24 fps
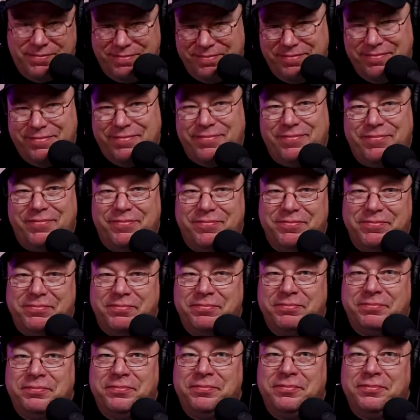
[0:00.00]

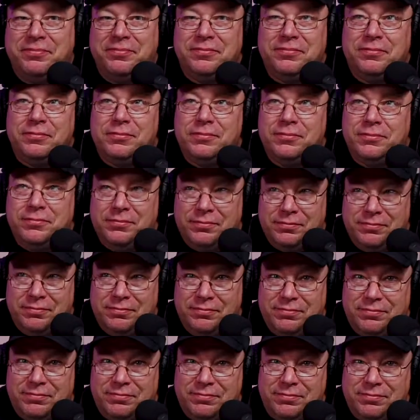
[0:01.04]

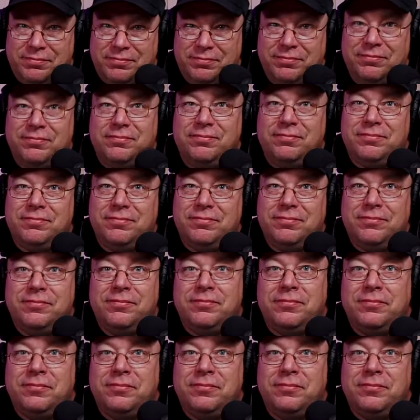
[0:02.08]
This person isn't speaking.